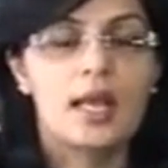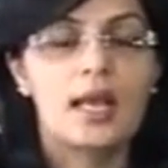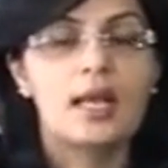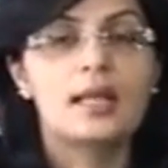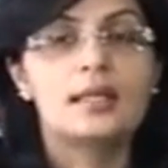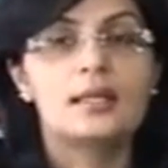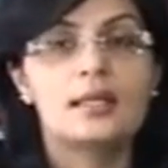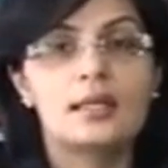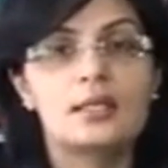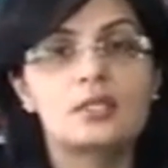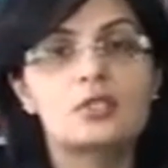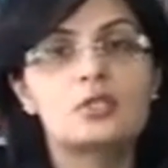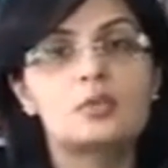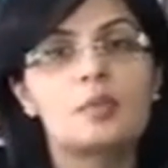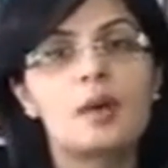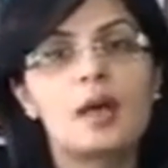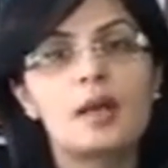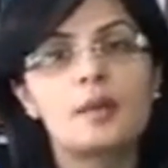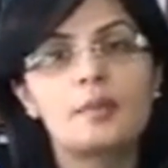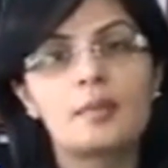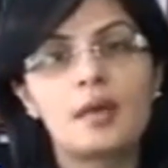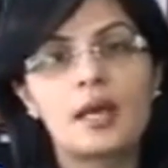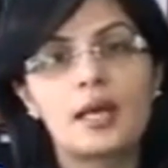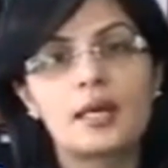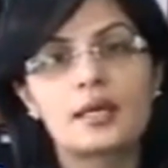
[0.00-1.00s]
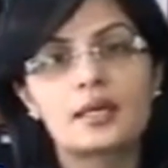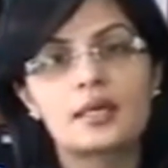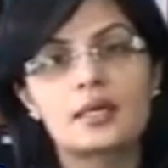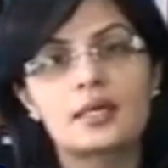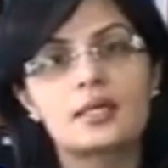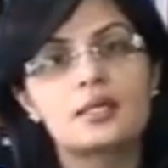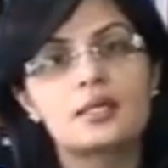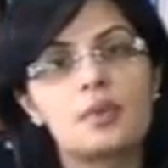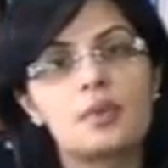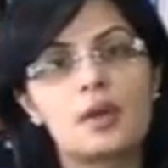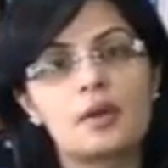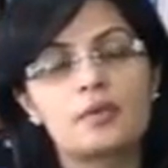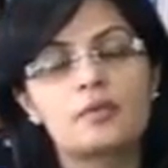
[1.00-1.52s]
And this, to my mind,
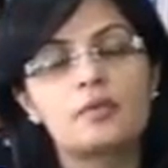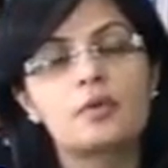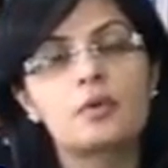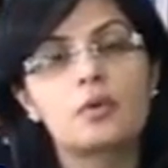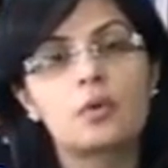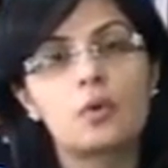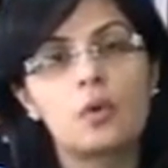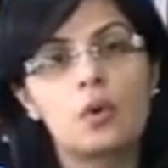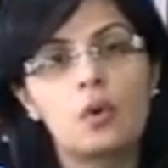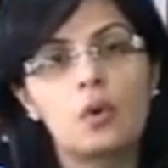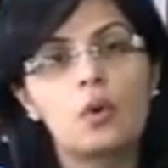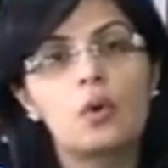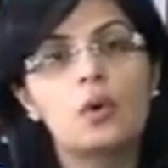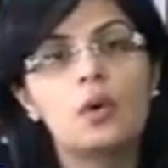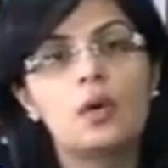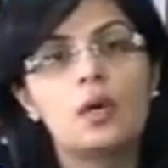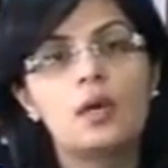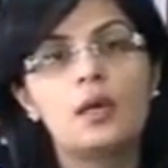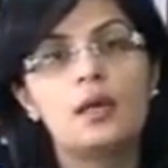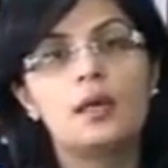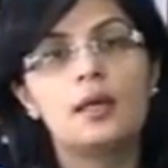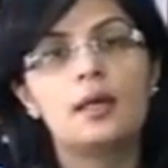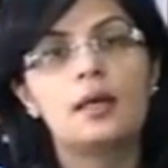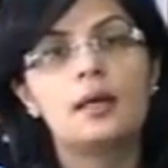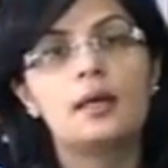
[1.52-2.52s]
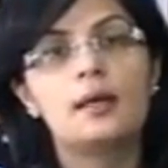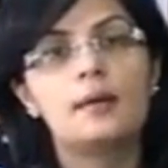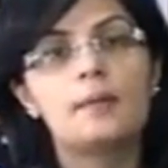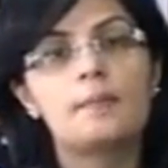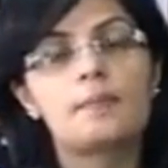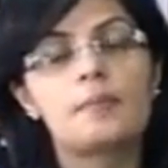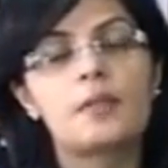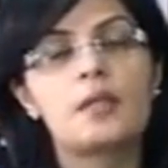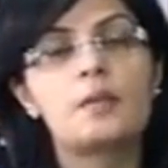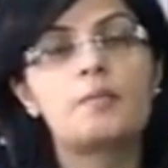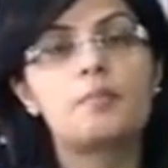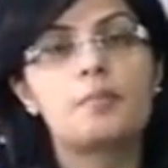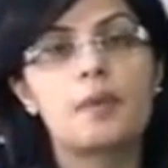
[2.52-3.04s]
one of the core
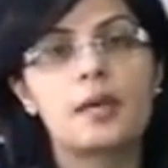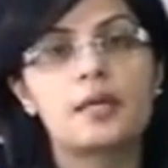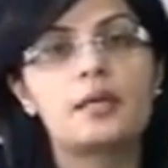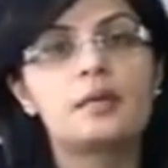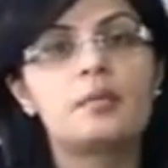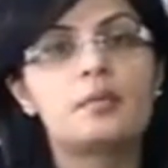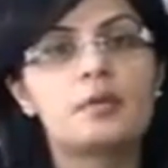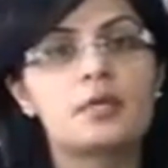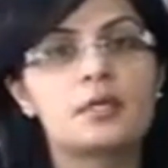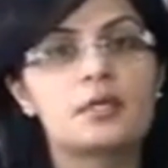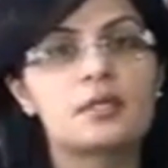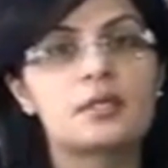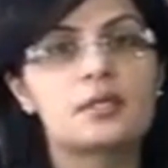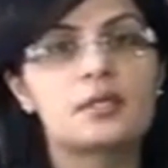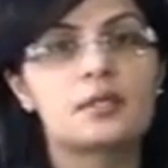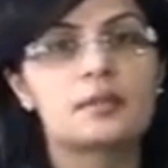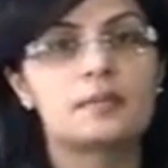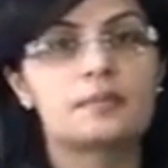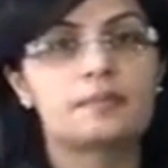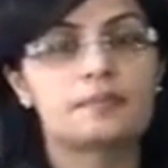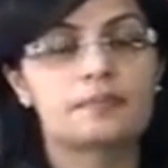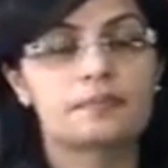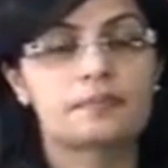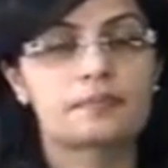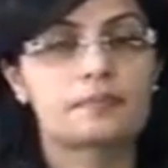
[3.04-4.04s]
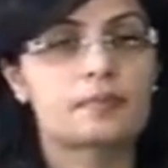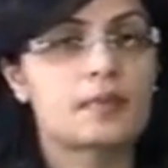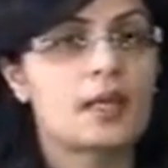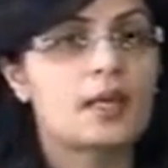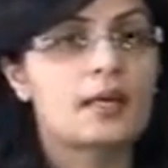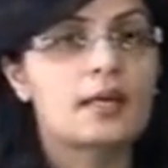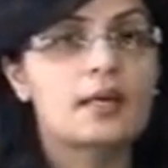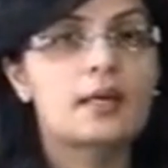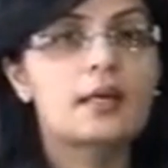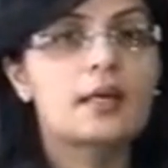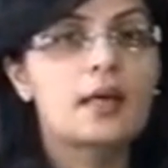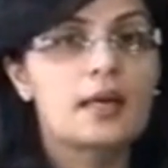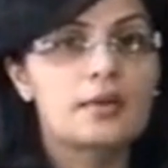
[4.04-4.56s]
um, impediments
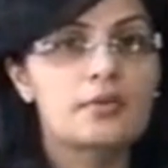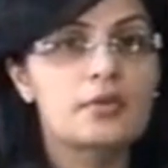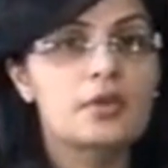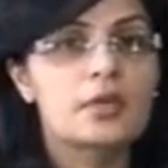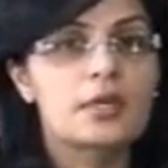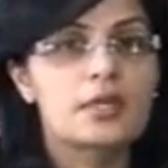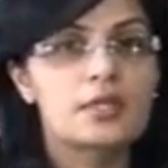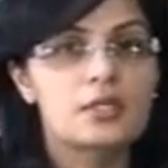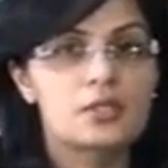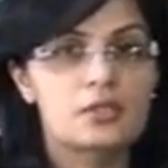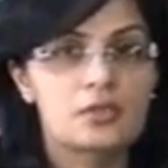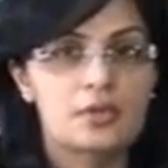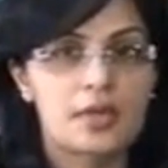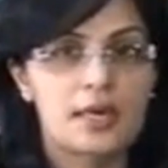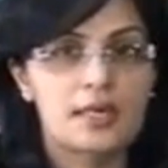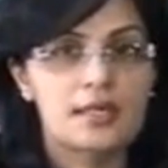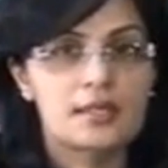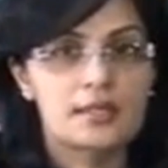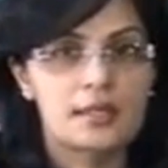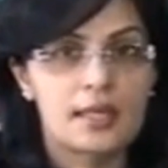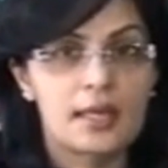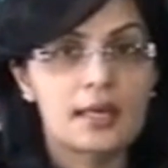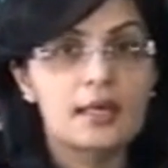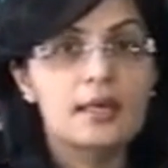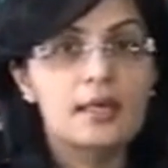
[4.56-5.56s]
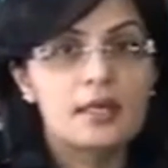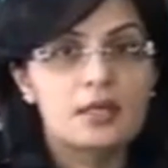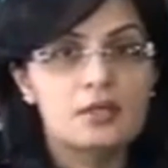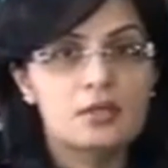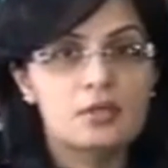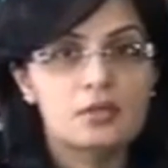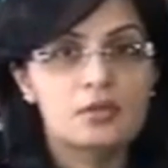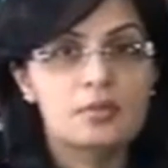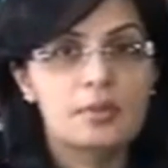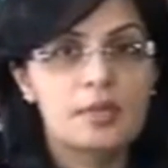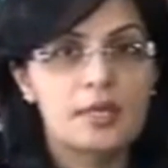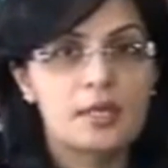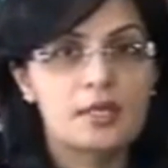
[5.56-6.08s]
and country constraints that
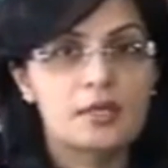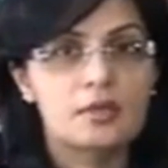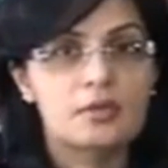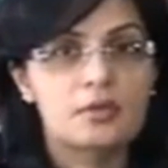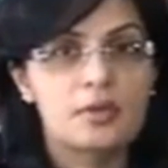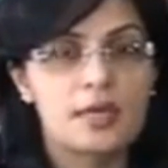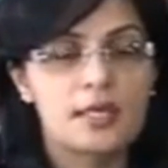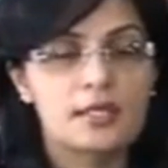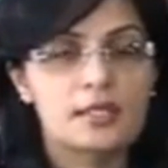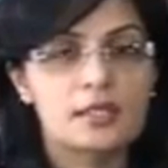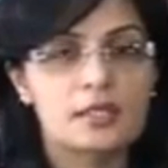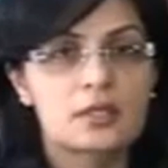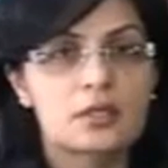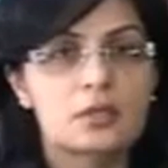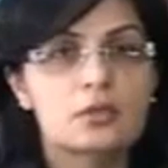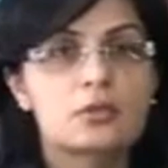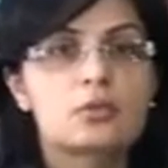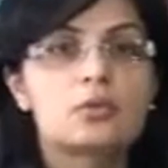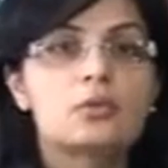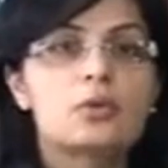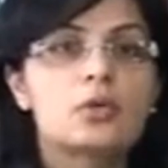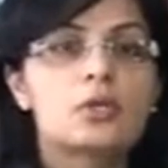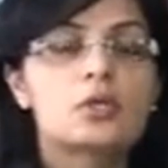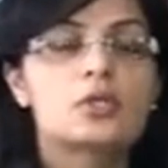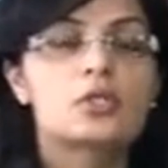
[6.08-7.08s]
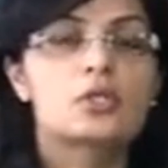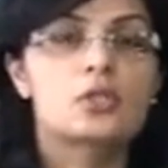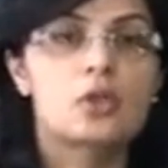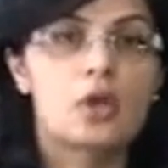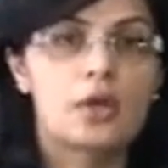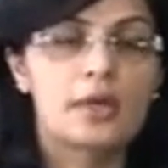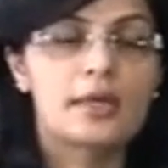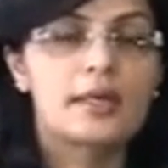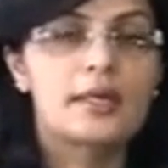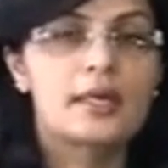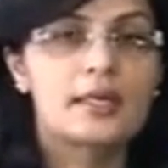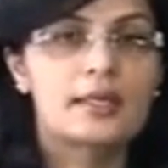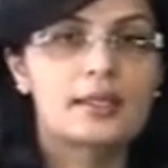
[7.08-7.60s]
needs to be addressed through
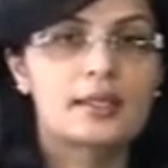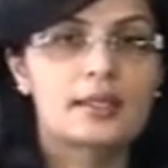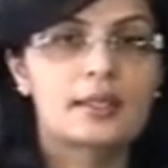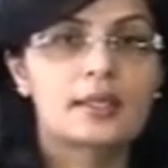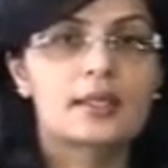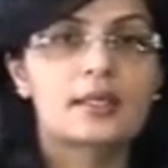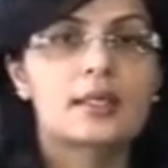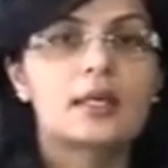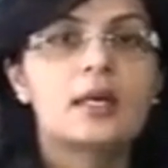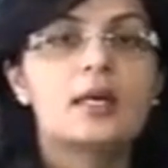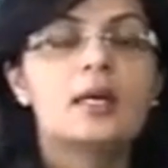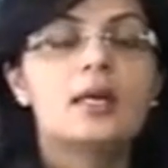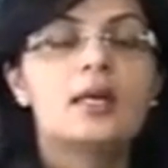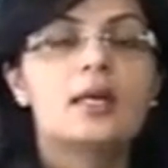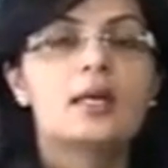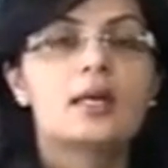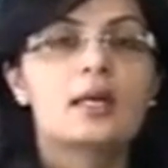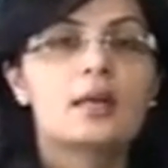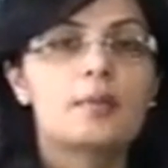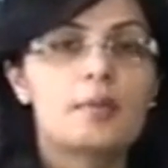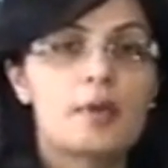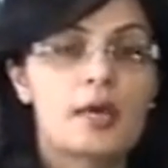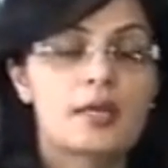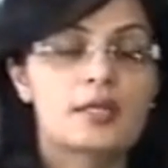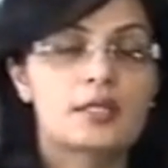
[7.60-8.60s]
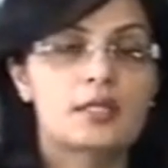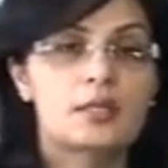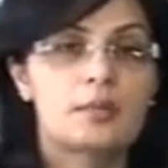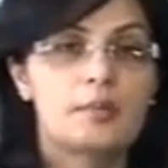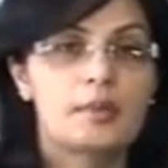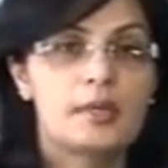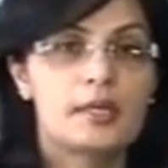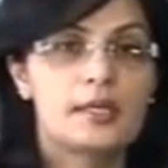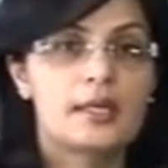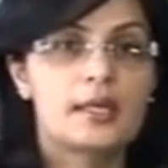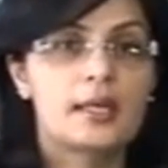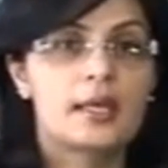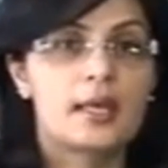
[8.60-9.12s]
consolidated capacity
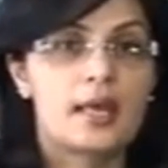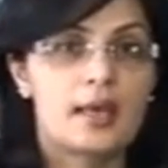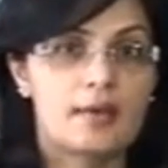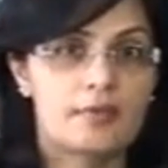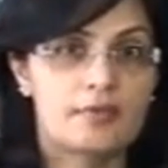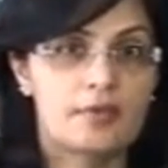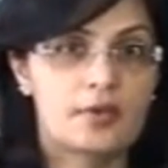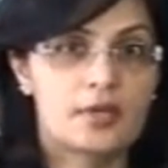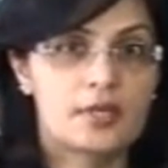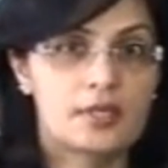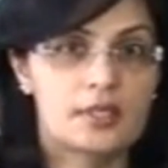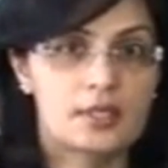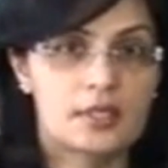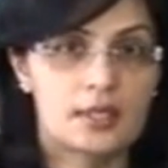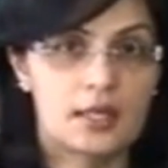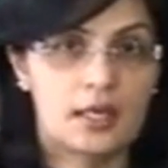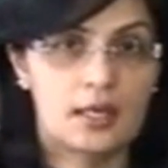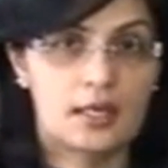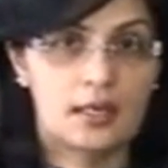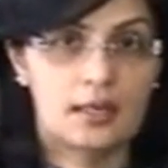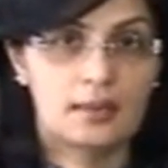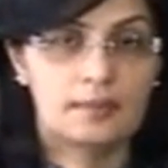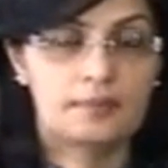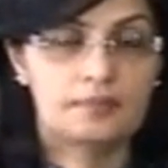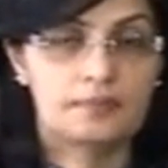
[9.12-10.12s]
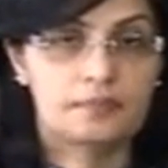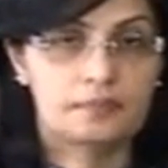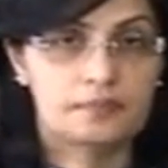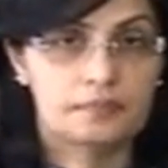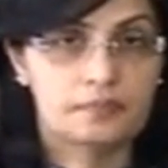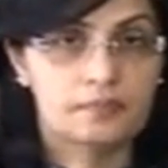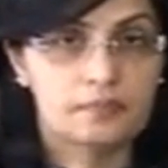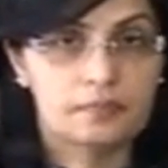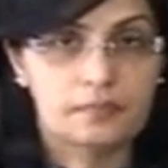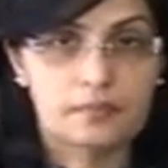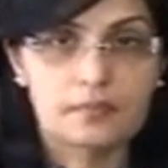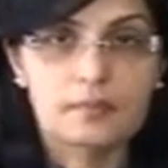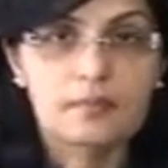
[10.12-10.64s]
building efforts um,
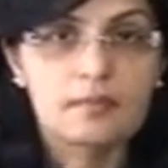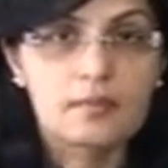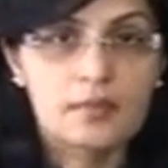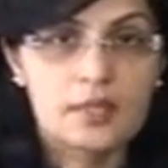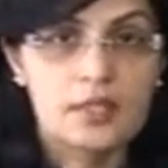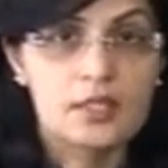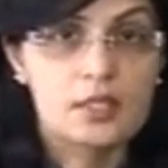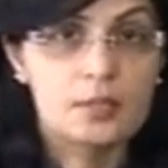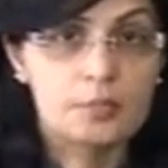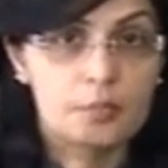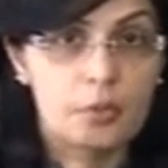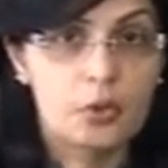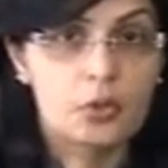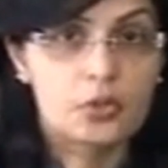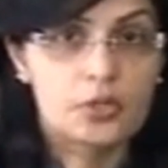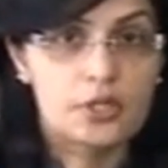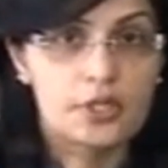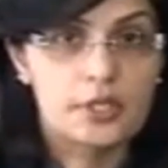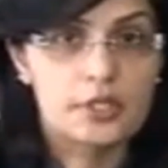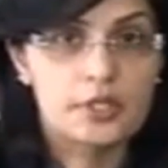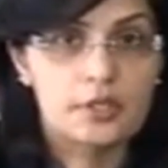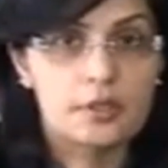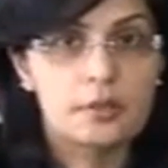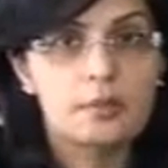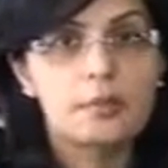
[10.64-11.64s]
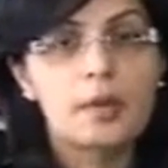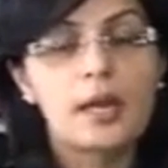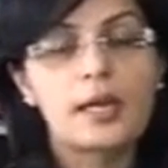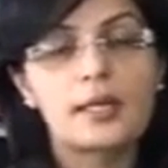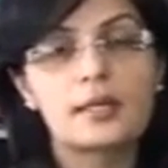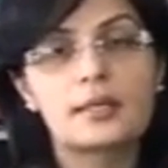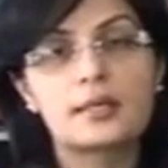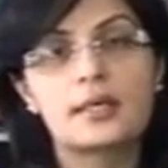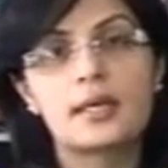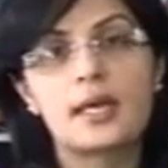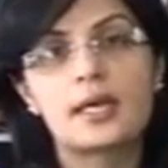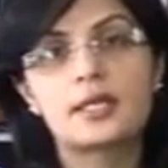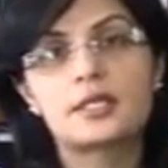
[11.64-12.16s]
supported by
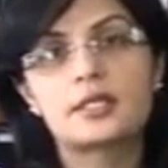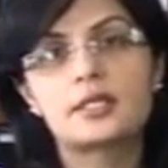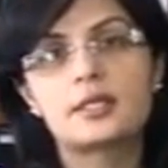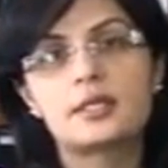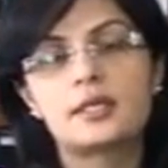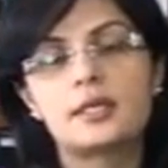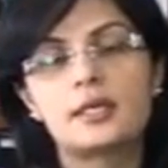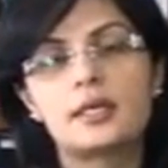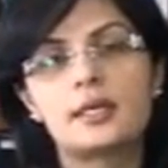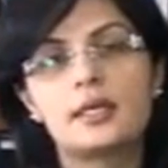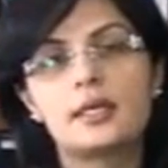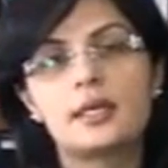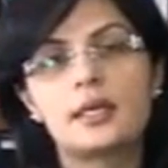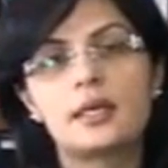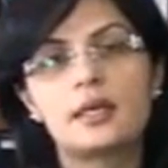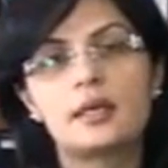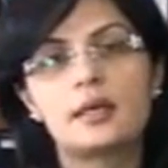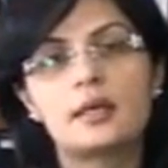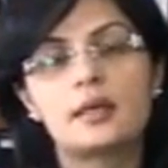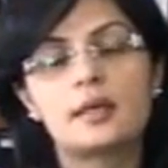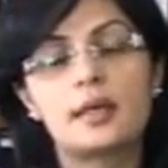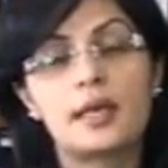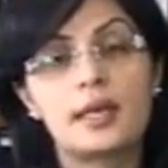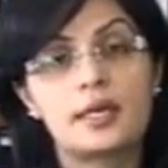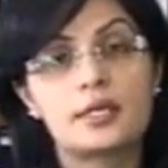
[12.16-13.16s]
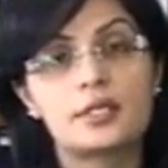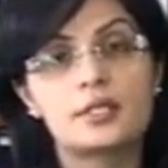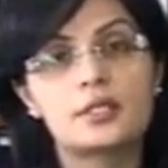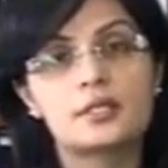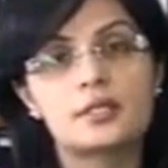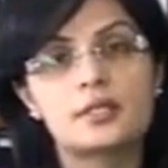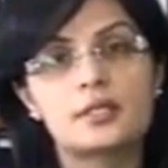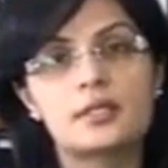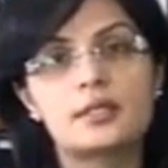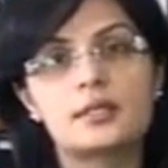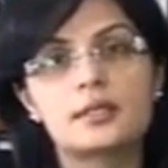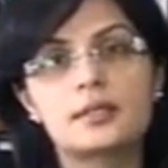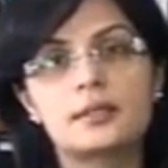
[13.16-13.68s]
international uh,
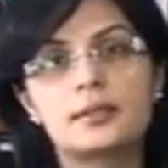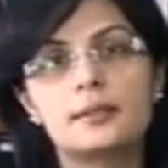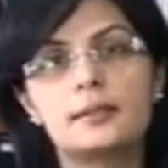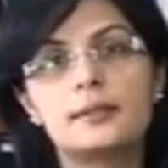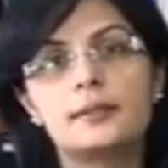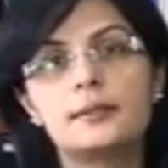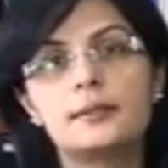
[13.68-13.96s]
agencies.